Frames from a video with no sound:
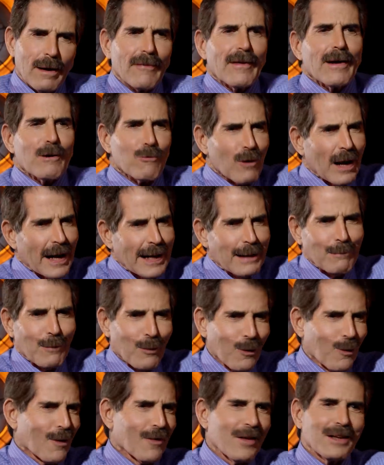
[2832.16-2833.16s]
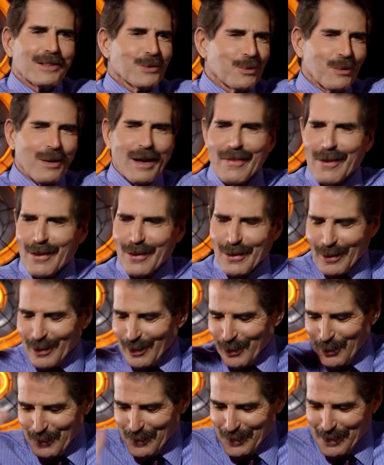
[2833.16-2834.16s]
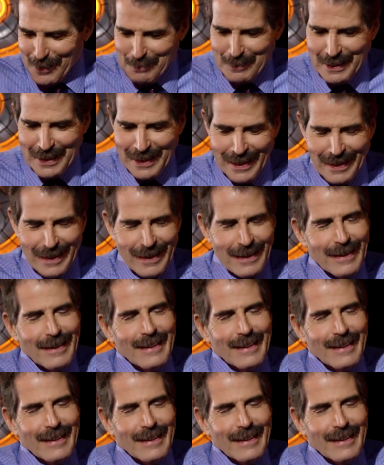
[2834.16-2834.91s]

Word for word: yeah. and they write more. That's why they're all over the media.